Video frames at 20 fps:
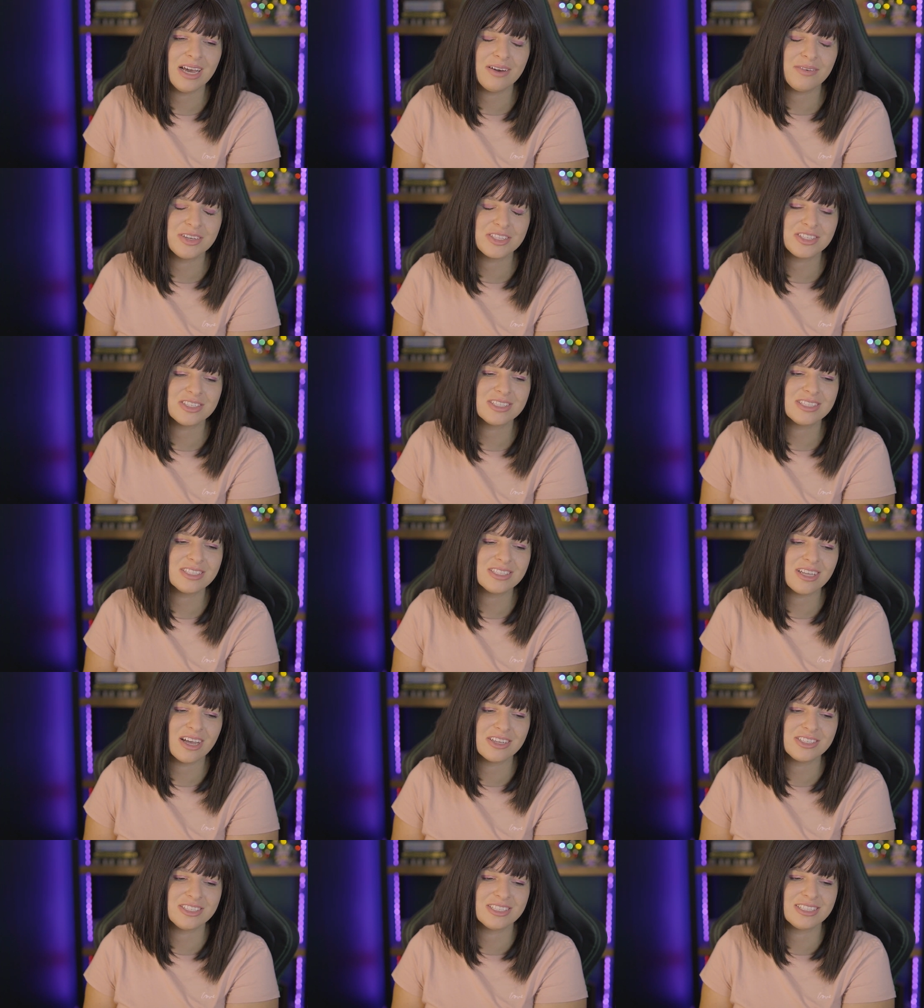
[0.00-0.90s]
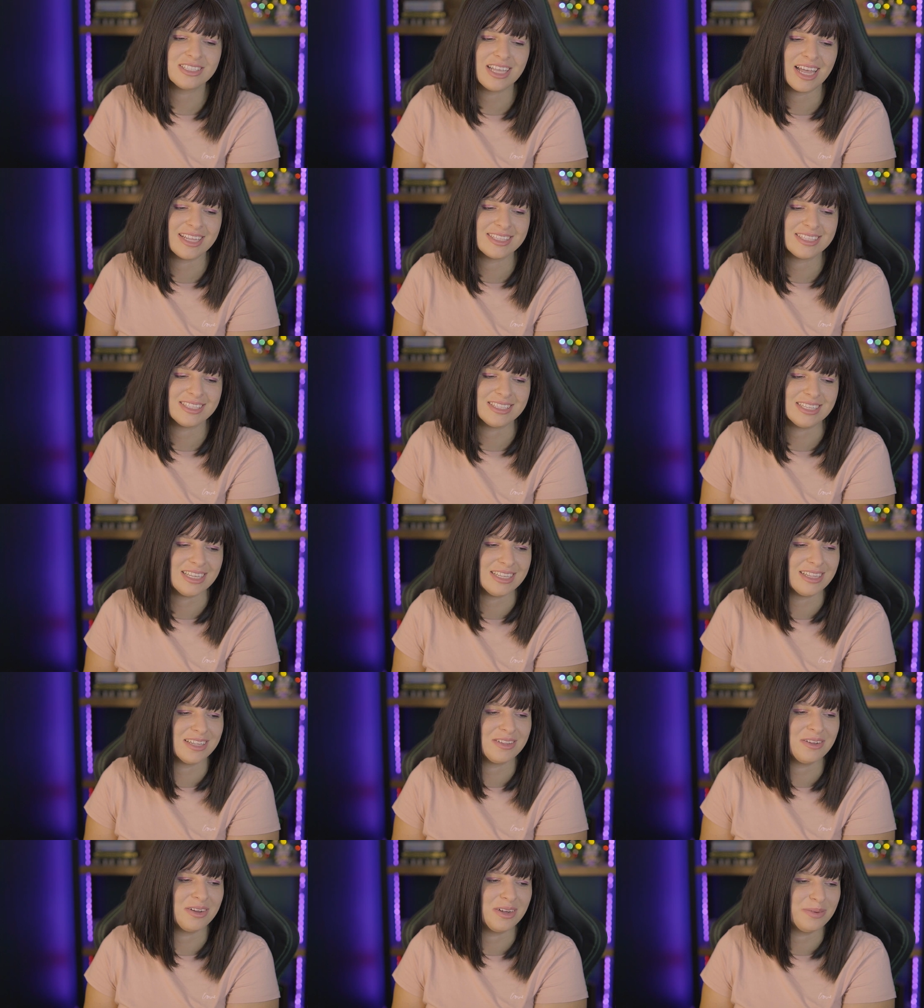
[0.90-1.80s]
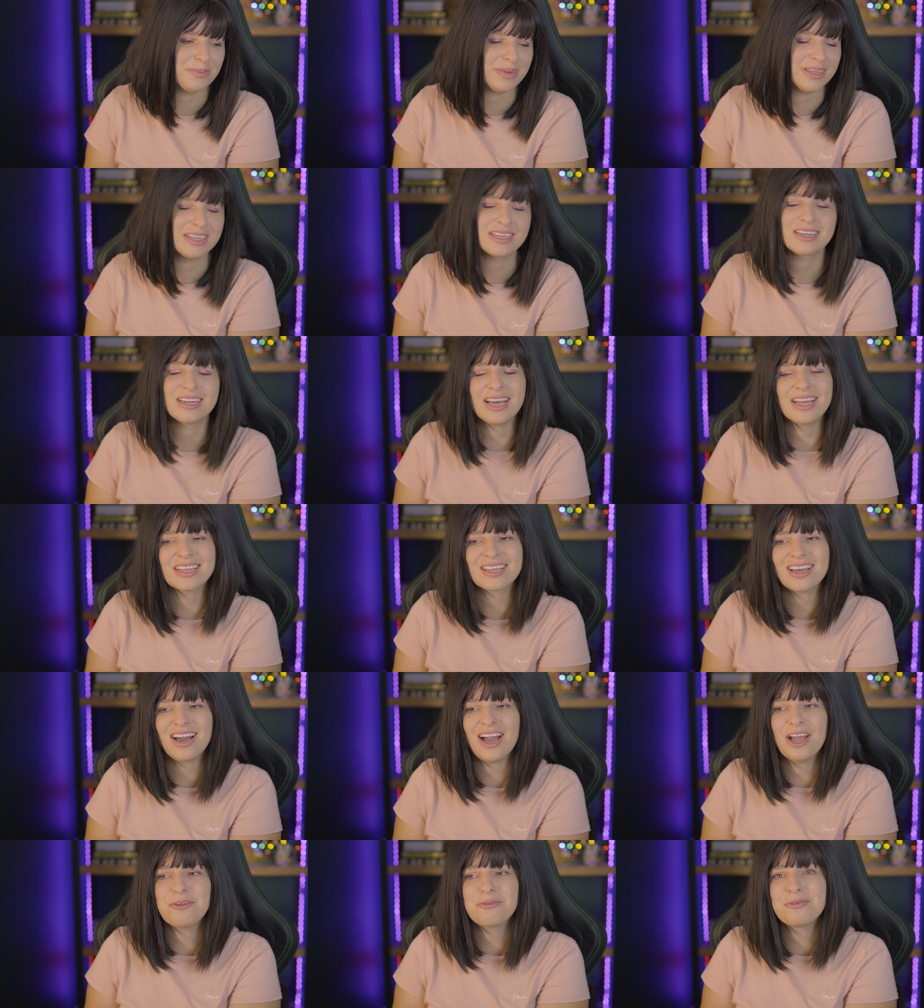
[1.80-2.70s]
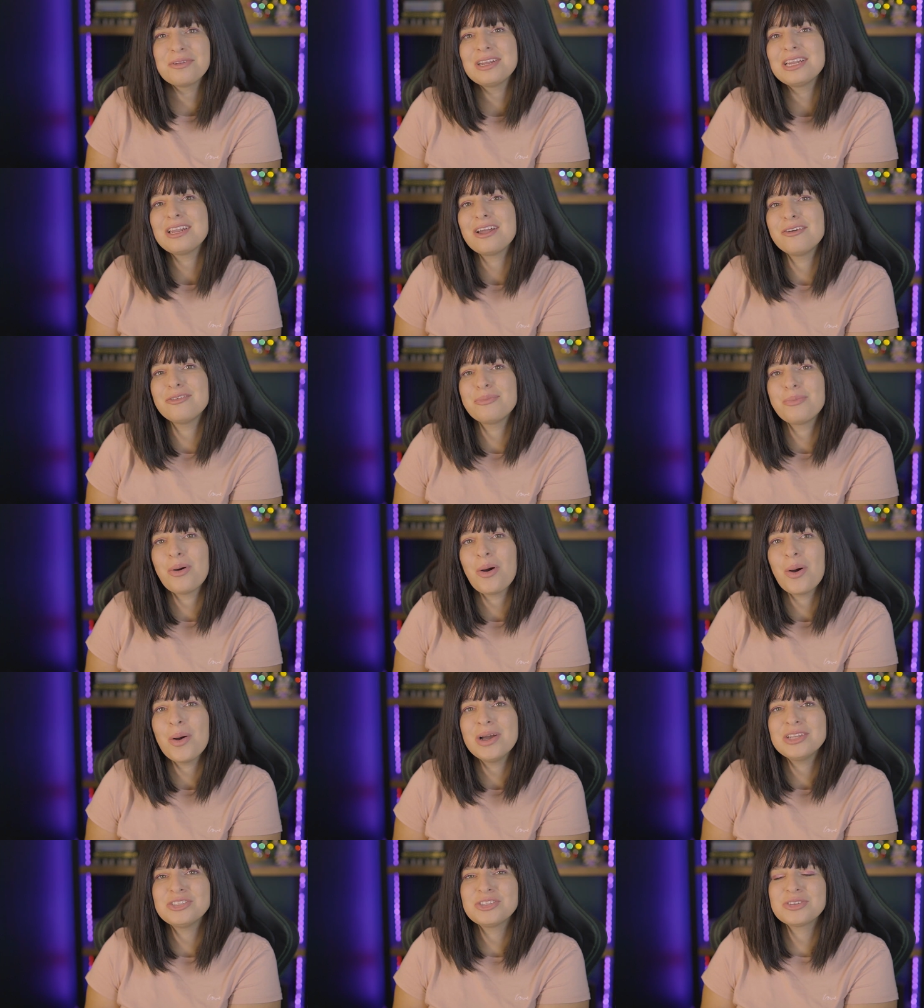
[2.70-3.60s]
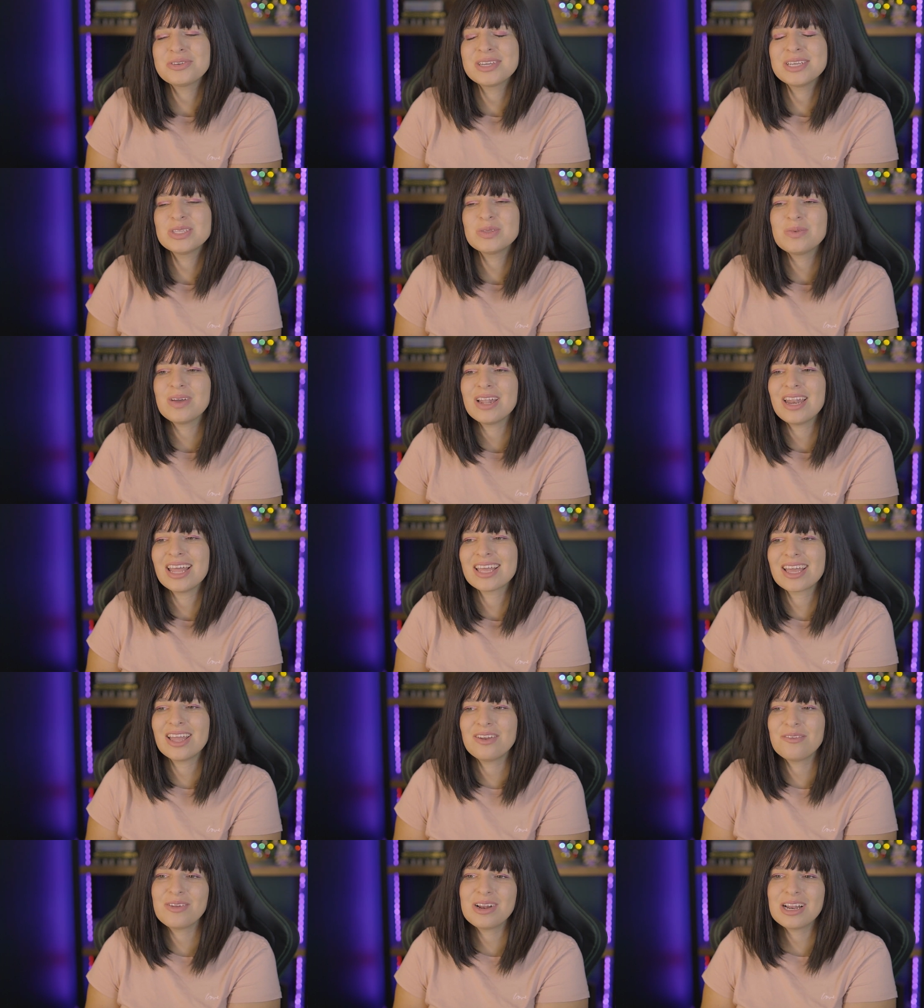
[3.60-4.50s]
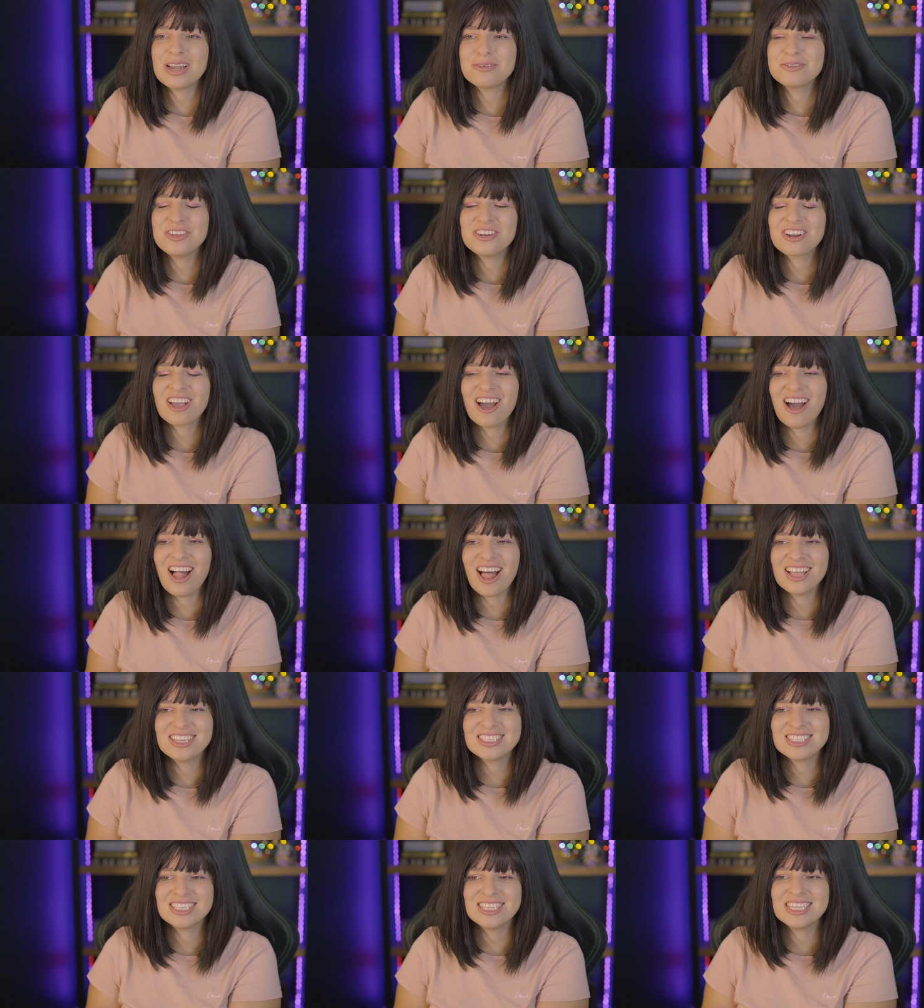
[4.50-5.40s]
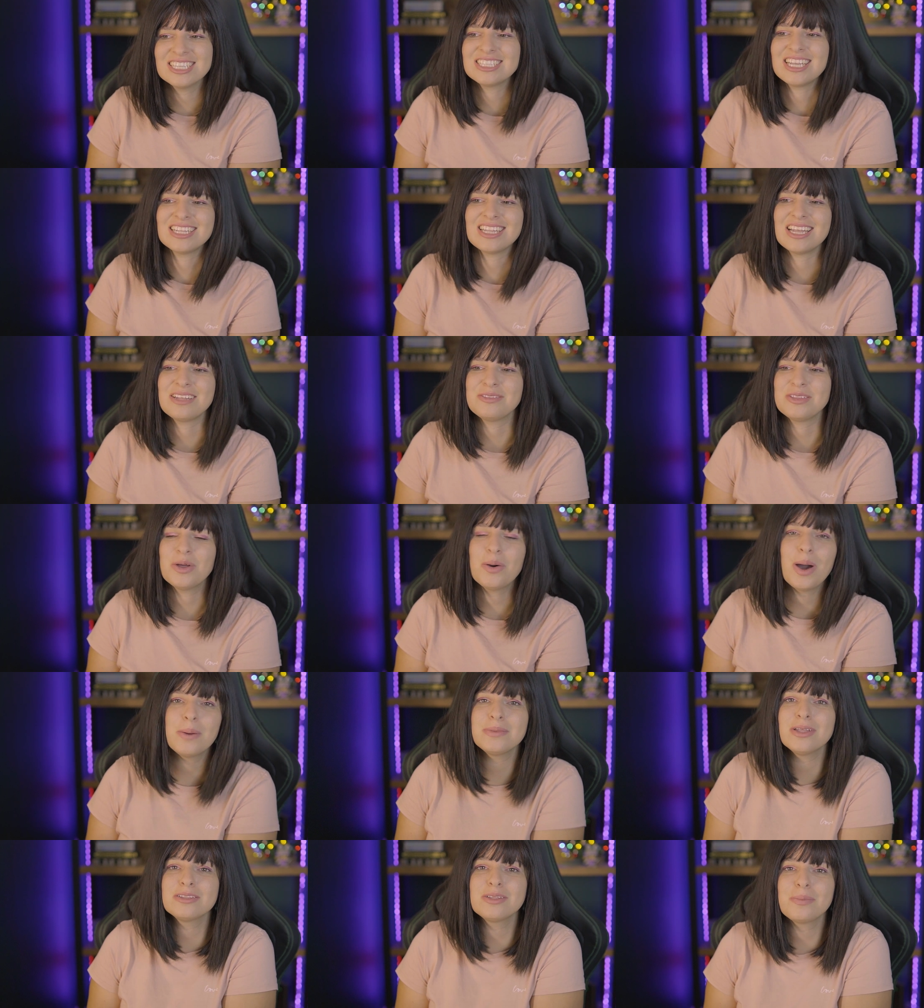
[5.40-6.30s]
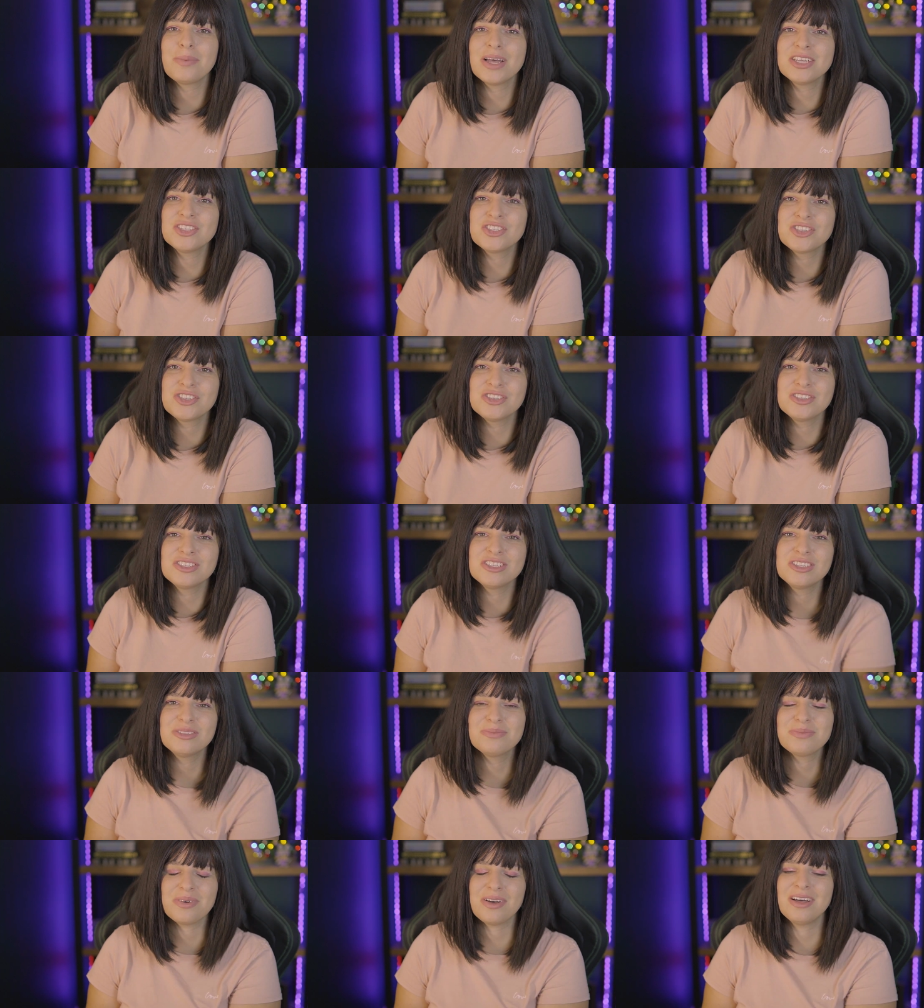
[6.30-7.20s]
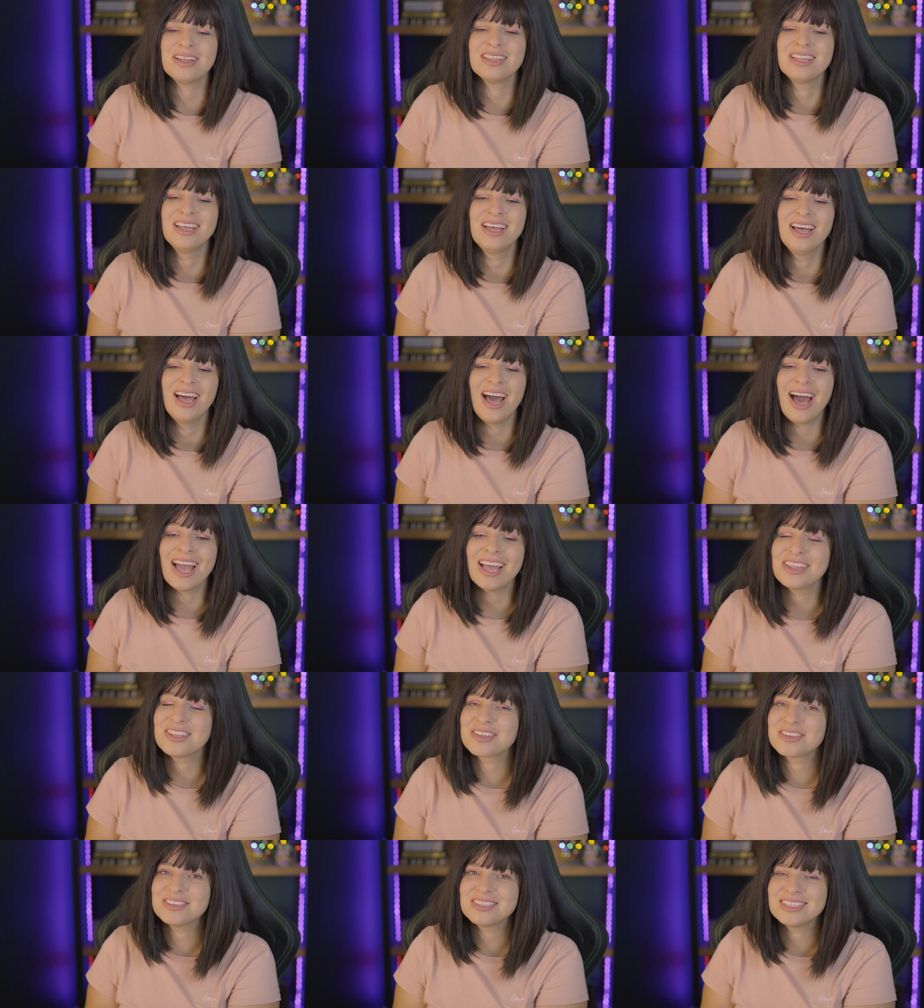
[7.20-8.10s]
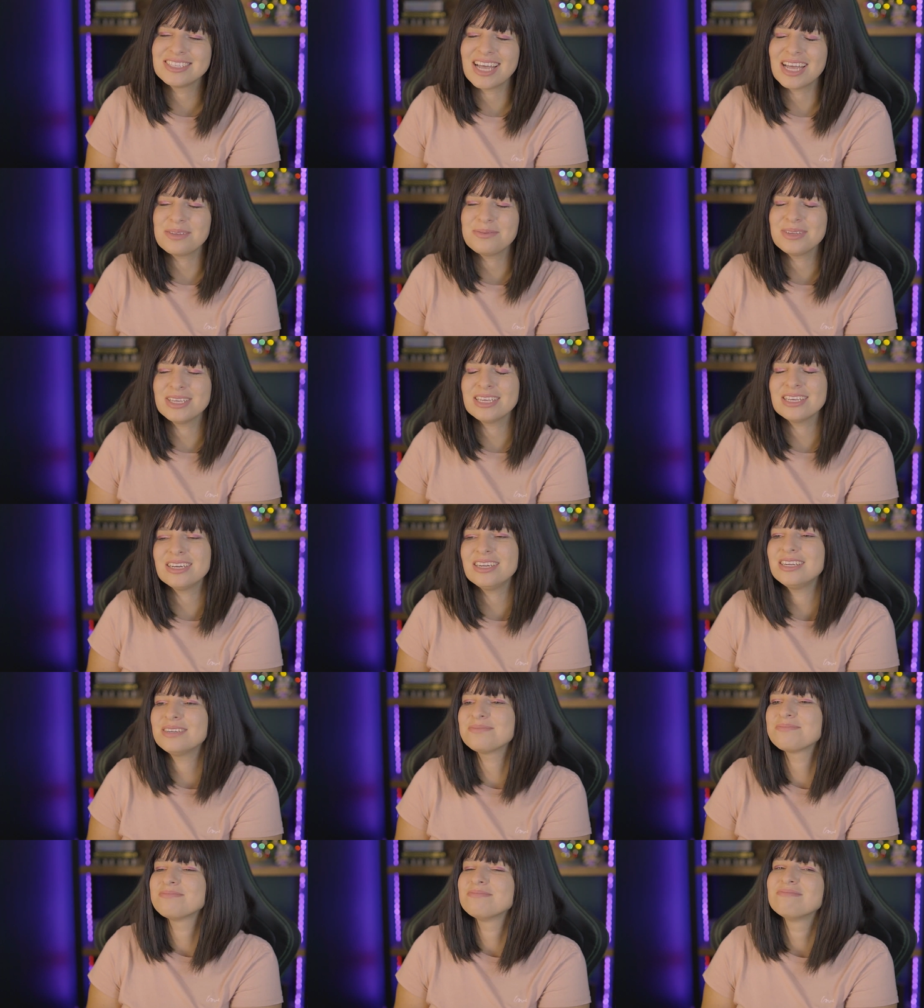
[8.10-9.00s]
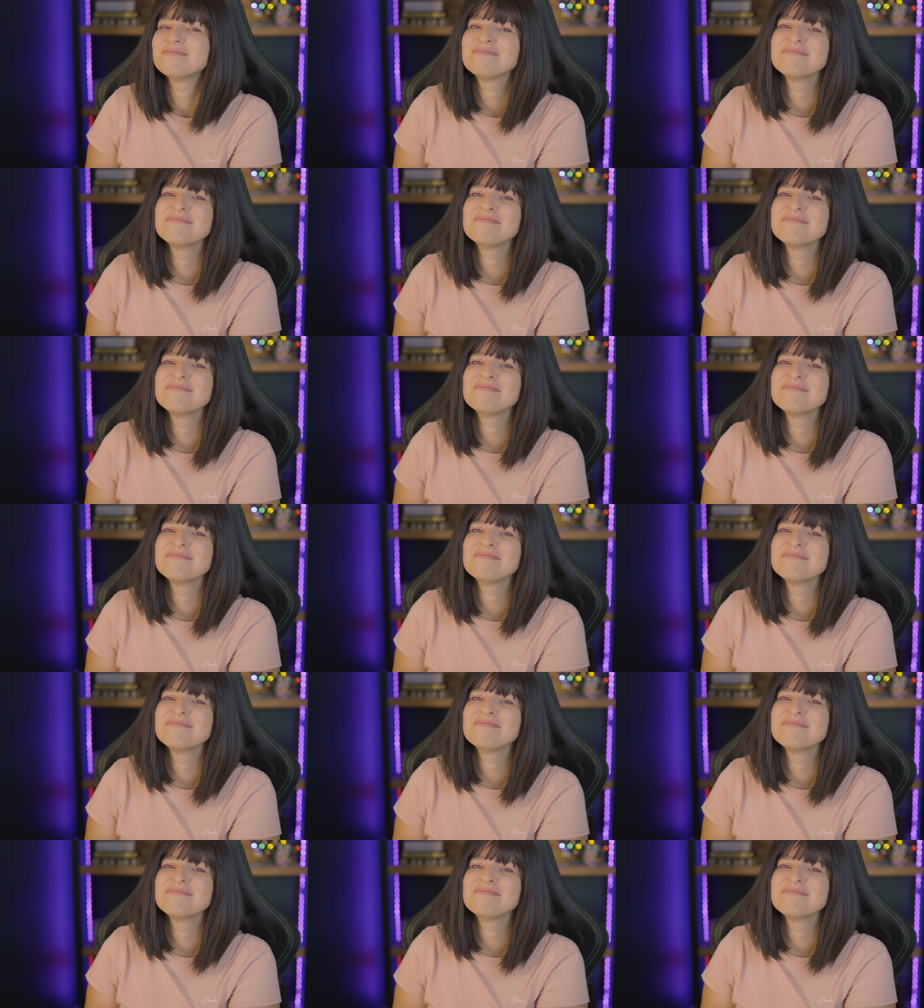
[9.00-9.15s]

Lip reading: It was just such a sad scene, and her being like, I really love poetry as well, like I really loved your classes, and I know I'm not the best student, but I had a good time here.